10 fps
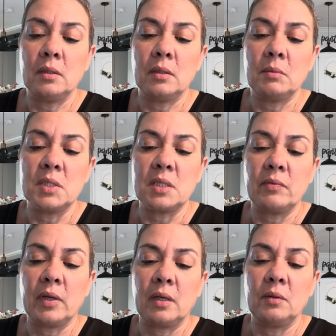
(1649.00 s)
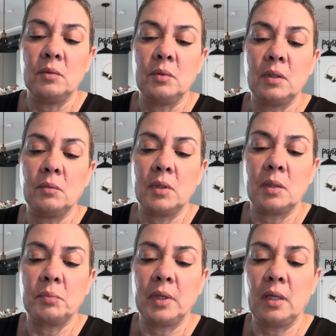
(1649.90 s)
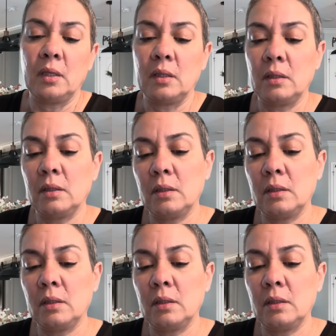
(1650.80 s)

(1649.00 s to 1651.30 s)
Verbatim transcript: let me see if I can do it without breaking it